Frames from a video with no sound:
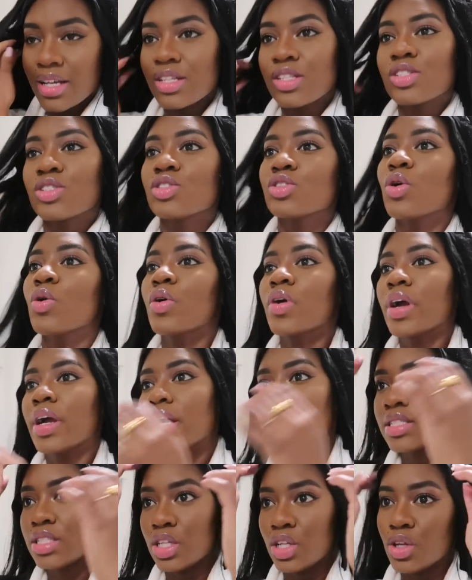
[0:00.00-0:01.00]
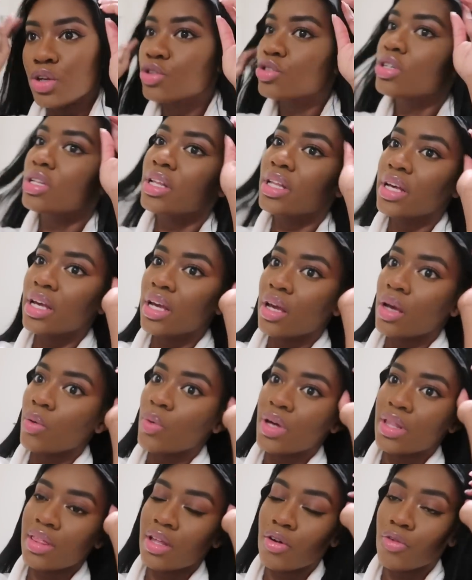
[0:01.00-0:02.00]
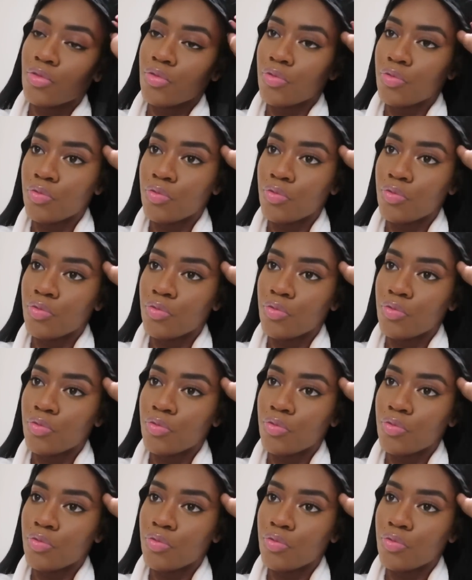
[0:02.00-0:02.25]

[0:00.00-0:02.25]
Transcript: So crazy. Usually with